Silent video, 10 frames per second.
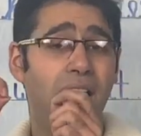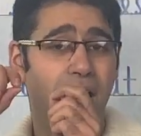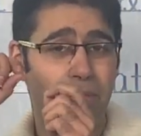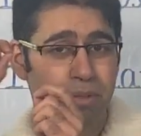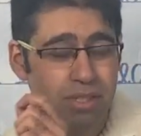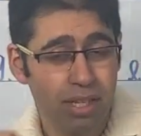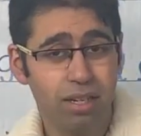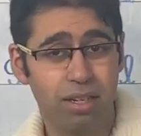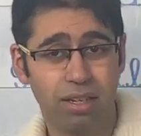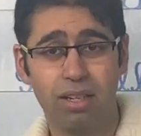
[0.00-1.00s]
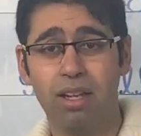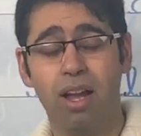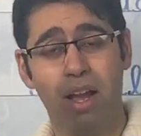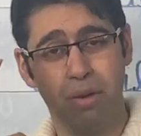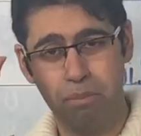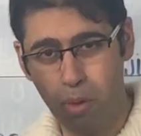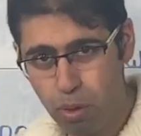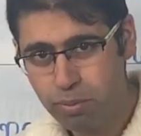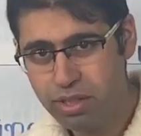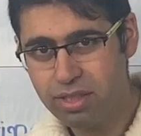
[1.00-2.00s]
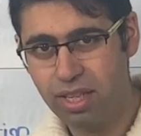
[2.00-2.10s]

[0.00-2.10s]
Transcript: up till a moment